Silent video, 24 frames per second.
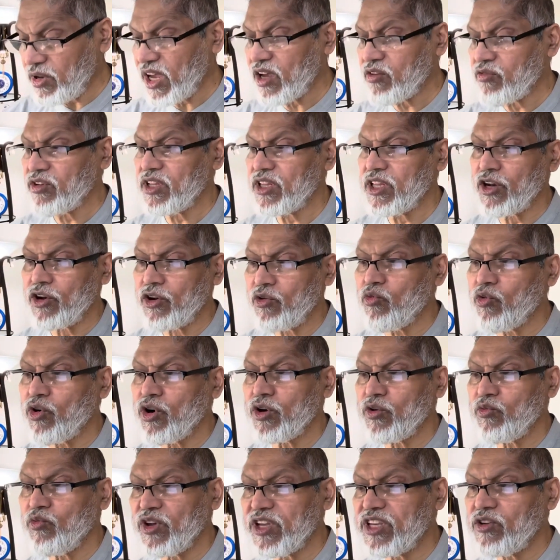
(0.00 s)
be having the
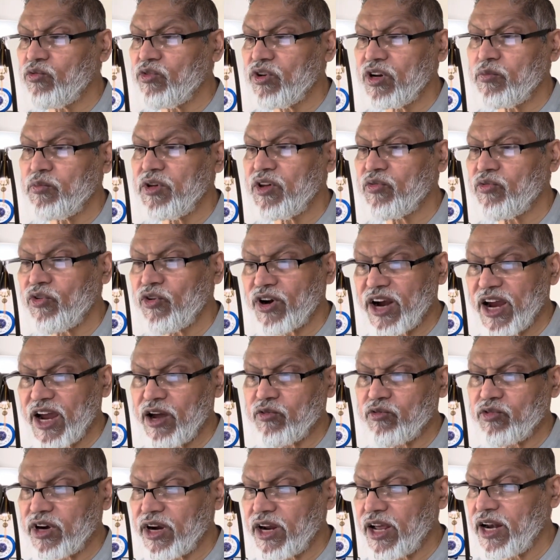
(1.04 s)
reward which will be
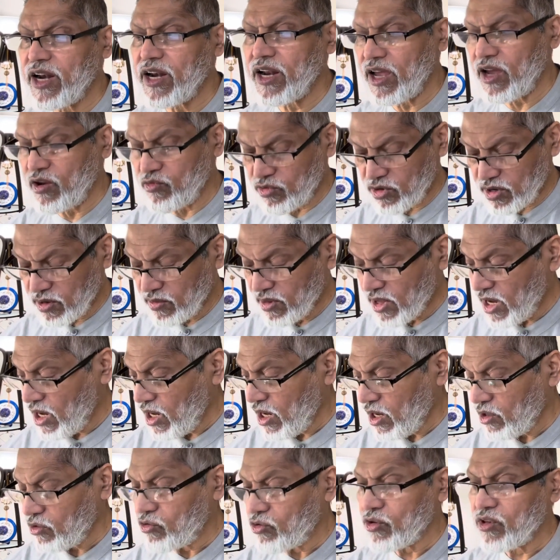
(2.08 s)
forever and ever.
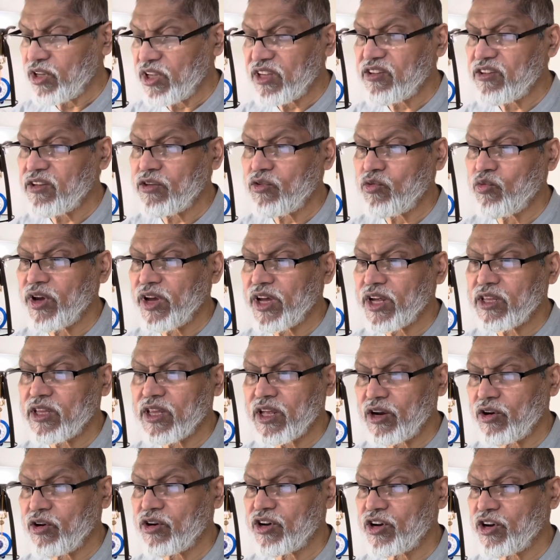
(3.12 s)
So this is where the
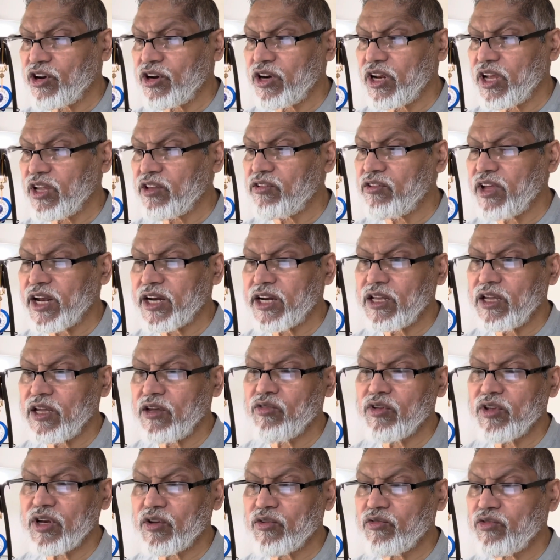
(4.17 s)
return is that
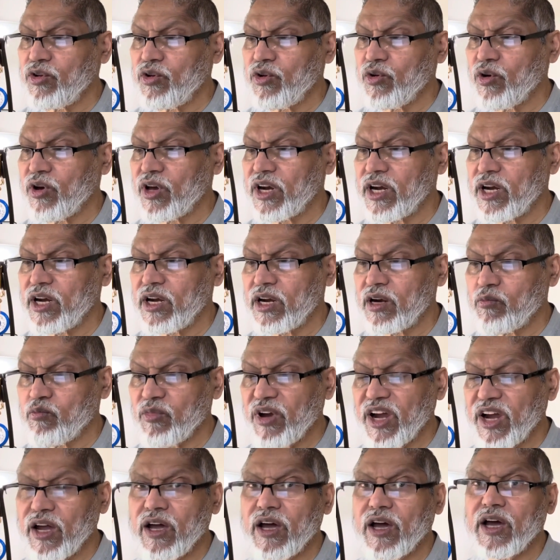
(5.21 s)
even if you are in
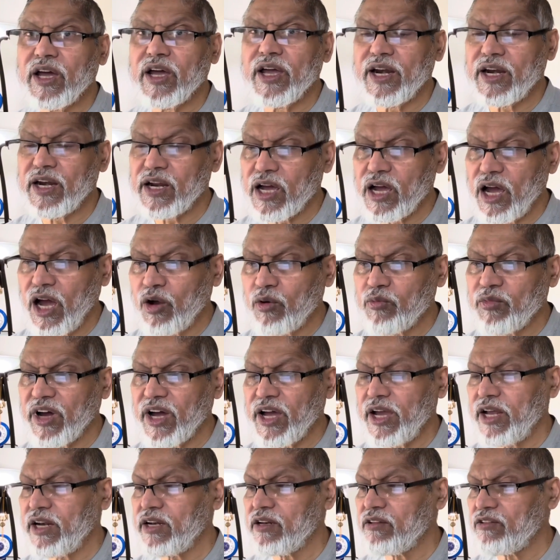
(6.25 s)
Mecca and Kaaba
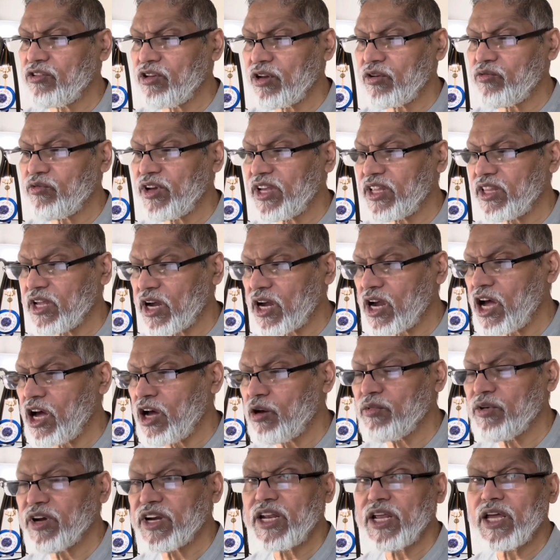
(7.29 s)
and serving the
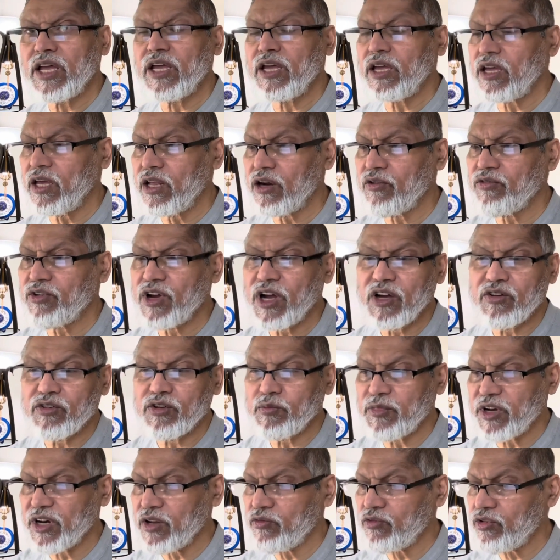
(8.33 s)
Kaaba, taking care of Kaaba,
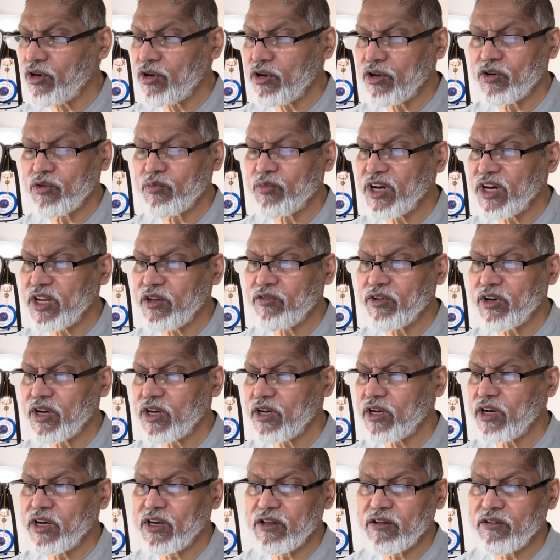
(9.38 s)
but if you don't believe in it,
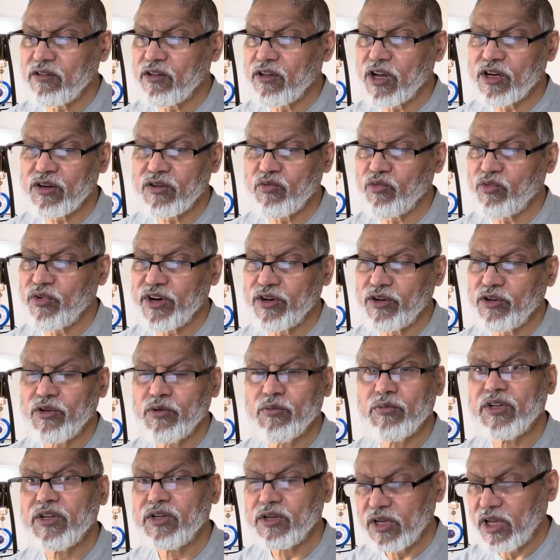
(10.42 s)
it is not
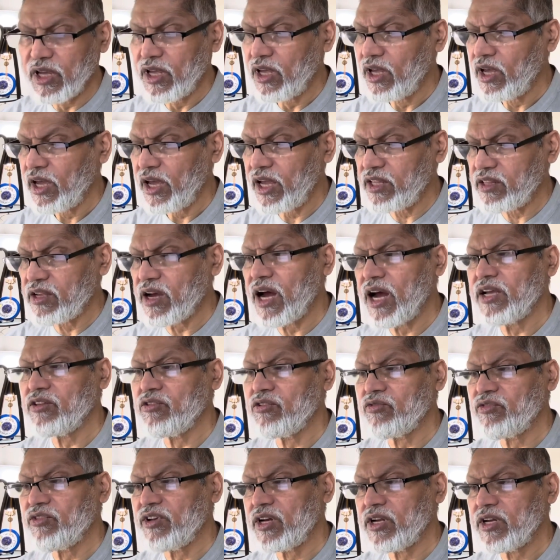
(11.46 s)
valuable in the eyes
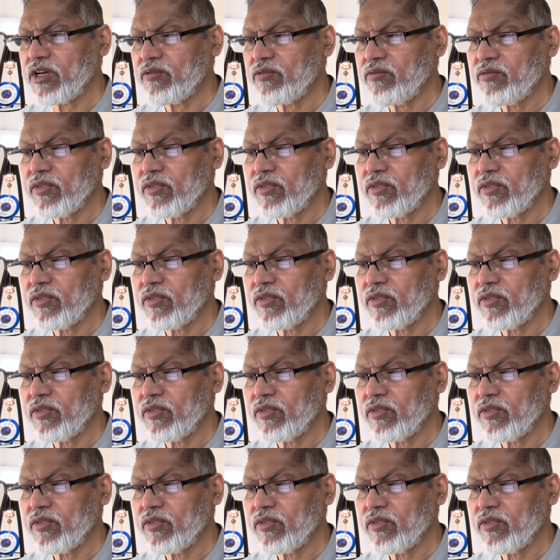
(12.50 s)
of Allah.